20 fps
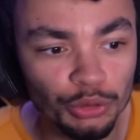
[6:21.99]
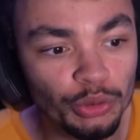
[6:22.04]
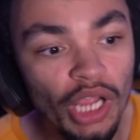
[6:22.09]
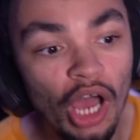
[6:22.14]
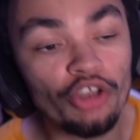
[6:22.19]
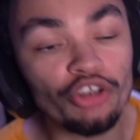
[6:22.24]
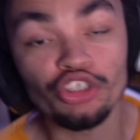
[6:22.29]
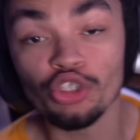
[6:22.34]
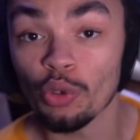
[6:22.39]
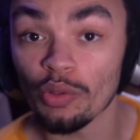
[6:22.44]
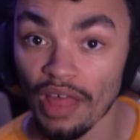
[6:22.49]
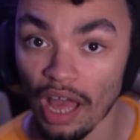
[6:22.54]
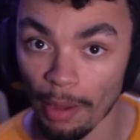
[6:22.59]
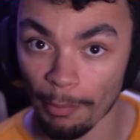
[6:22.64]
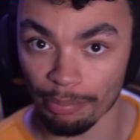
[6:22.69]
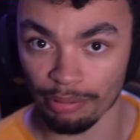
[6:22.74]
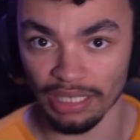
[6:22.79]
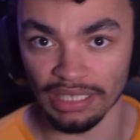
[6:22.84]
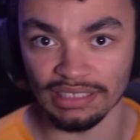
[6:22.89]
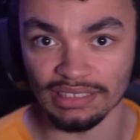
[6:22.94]
You can't do that
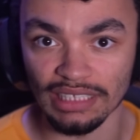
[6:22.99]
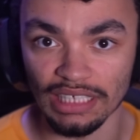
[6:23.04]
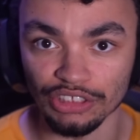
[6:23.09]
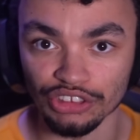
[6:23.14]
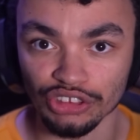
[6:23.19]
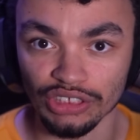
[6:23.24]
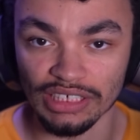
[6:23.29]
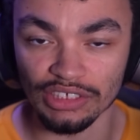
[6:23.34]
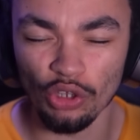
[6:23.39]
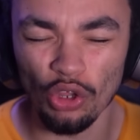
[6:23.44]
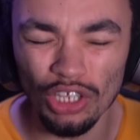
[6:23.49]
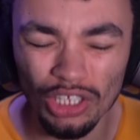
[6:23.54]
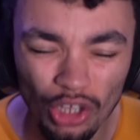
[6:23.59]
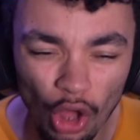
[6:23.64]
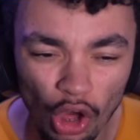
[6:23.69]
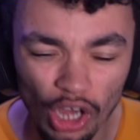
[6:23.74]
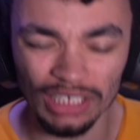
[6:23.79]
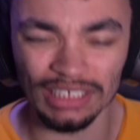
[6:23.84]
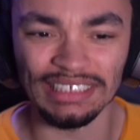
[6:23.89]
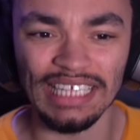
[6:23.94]
on PlayStation. It's all
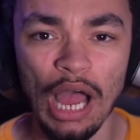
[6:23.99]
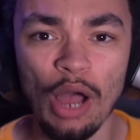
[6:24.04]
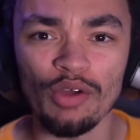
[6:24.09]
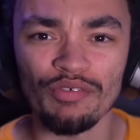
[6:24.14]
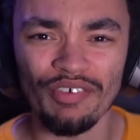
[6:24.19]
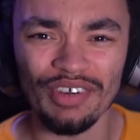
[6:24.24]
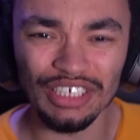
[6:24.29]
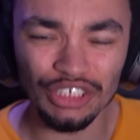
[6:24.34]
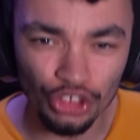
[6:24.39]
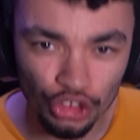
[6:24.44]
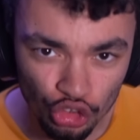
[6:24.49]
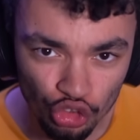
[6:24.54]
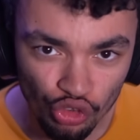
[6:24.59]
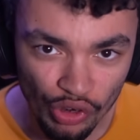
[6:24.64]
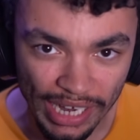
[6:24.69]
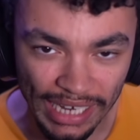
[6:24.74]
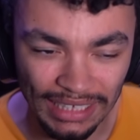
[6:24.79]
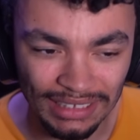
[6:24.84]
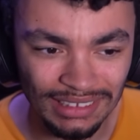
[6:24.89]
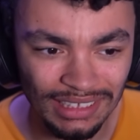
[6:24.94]
locked down, very
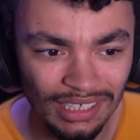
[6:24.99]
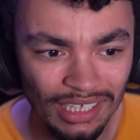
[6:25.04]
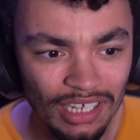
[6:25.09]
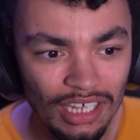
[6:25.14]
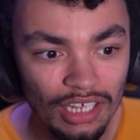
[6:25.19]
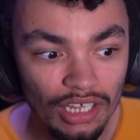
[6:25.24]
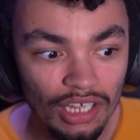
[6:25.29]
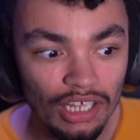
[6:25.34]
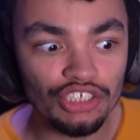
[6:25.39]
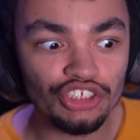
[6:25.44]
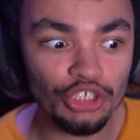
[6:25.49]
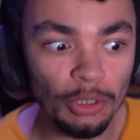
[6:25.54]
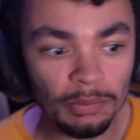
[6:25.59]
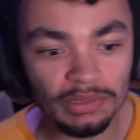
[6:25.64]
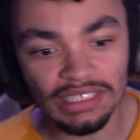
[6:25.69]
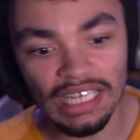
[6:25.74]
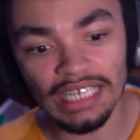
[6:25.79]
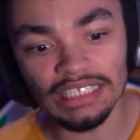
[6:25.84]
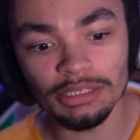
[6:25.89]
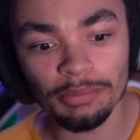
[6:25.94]
strict. And
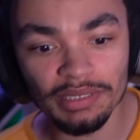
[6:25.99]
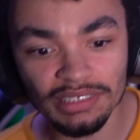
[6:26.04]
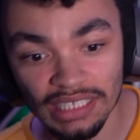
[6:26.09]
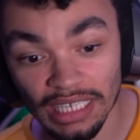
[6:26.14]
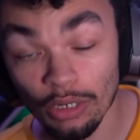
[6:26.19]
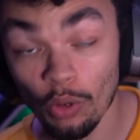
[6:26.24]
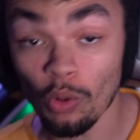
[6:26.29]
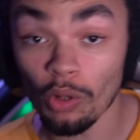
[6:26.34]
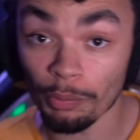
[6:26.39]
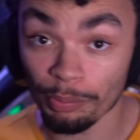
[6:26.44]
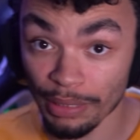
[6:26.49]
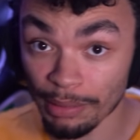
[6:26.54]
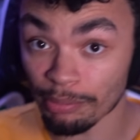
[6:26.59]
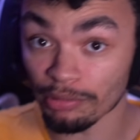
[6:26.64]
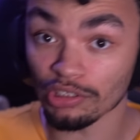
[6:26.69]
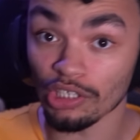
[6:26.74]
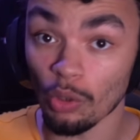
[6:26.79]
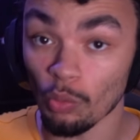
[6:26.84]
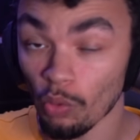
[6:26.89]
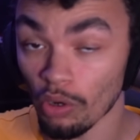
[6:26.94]
some side to me is like, well,
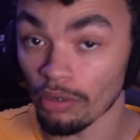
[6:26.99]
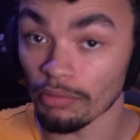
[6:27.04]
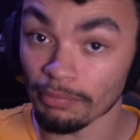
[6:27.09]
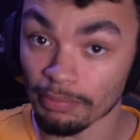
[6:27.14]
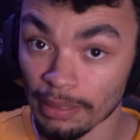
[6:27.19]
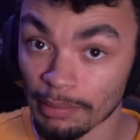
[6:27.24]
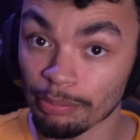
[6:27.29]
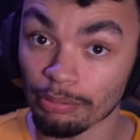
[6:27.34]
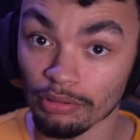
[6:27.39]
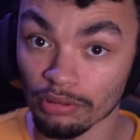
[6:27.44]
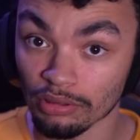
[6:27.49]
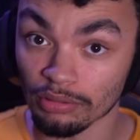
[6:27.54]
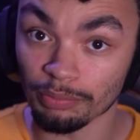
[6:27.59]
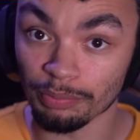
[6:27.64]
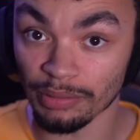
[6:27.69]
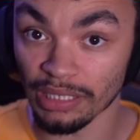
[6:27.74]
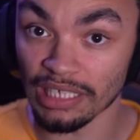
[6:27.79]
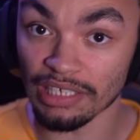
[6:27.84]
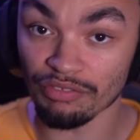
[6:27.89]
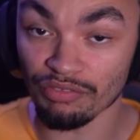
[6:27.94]
people don't want people
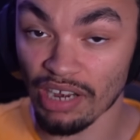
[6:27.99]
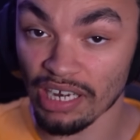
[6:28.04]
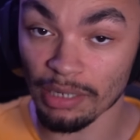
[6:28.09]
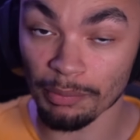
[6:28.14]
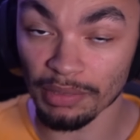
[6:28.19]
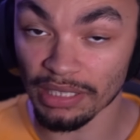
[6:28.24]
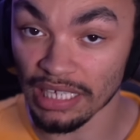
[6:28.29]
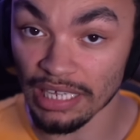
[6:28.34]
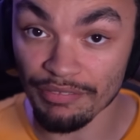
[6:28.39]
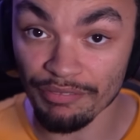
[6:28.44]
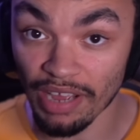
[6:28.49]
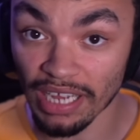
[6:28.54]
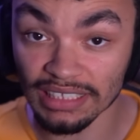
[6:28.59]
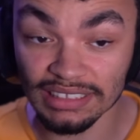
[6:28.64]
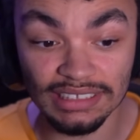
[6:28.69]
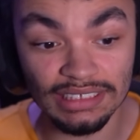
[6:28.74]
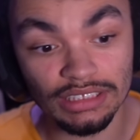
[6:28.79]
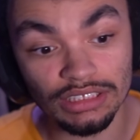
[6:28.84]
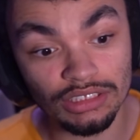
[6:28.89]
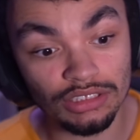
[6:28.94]
being randomly
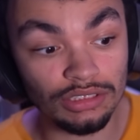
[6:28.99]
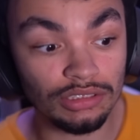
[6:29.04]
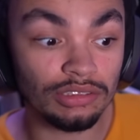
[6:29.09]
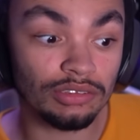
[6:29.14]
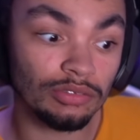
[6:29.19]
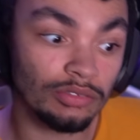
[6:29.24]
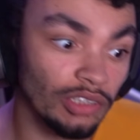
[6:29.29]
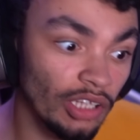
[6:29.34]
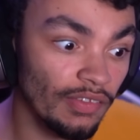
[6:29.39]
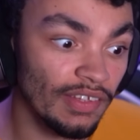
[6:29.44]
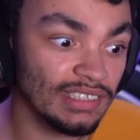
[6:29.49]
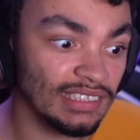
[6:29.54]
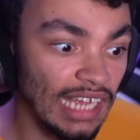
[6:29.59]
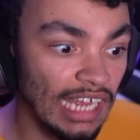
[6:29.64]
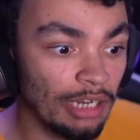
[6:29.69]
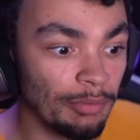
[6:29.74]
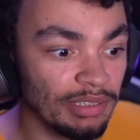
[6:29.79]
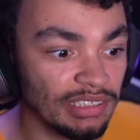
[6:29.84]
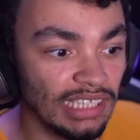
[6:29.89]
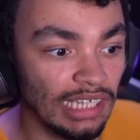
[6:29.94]
invited. And the other
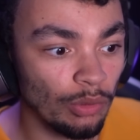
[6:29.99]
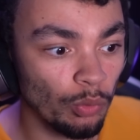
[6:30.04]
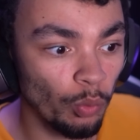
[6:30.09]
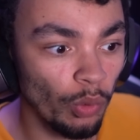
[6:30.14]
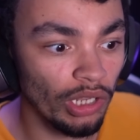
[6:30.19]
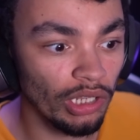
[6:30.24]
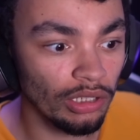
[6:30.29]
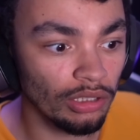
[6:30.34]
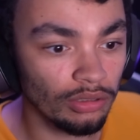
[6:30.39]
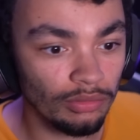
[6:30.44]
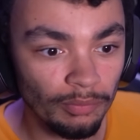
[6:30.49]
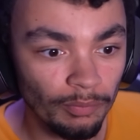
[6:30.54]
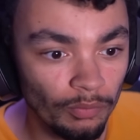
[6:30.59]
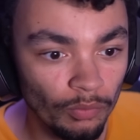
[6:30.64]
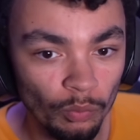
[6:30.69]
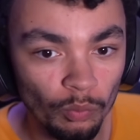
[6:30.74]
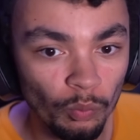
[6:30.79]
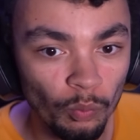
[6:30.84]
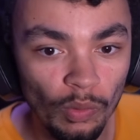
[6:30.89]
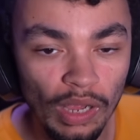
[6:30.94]
side of me is like, well,
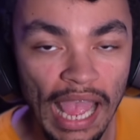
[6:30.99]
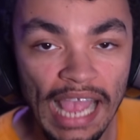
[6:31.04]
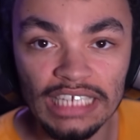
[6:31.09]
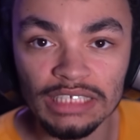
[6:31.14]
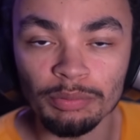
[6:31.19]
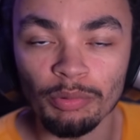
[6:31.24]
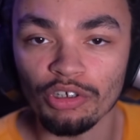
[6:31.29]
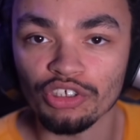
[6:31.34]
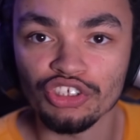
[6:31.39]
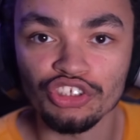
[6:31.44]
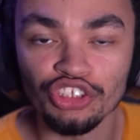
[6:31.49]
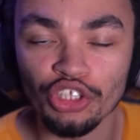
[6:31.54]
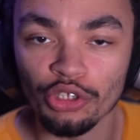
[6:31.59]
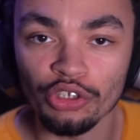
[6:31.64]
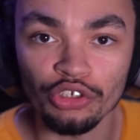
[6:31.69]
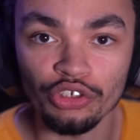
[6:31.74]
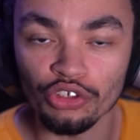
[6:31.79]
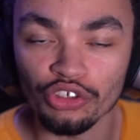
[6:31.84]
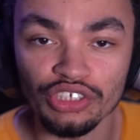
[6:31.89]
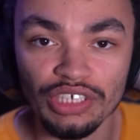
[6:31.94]
Xbox
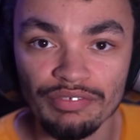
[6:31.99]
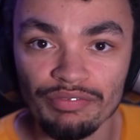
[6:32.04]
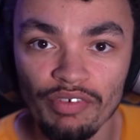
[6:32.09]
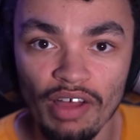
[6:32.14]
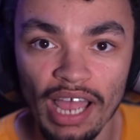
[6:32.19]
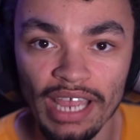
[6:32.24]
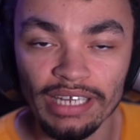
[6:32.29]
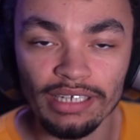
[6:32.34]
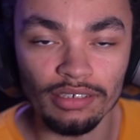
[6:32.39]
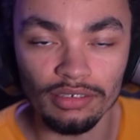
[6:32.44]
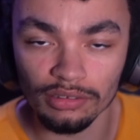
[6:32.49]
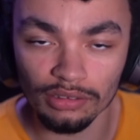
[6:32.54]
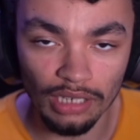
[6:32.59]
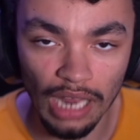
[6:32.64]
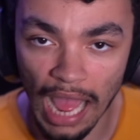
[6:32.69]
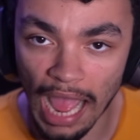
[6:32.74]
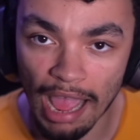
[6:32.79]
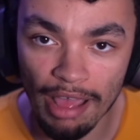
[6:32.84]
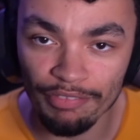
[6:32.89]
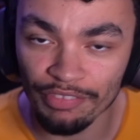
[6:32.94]
does it fine.
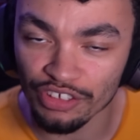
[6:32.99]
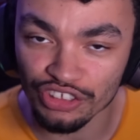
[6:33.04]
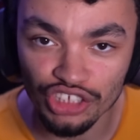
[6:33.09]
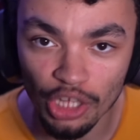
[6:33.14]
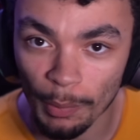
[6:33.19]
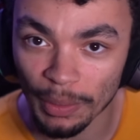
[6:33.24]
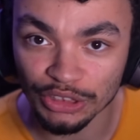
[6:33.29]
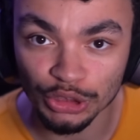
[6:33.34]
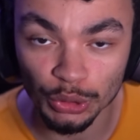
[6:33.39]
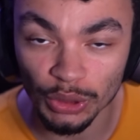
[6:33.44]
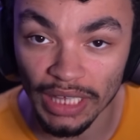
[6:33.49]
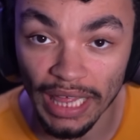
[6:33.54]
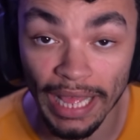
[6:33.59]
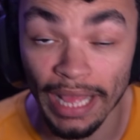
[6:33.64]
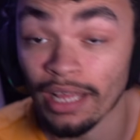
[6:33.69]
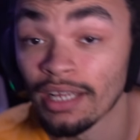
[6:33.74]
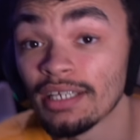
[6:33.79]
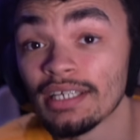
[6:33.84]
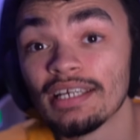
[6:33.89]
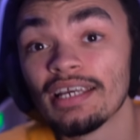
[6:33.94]
I, there's no issue there.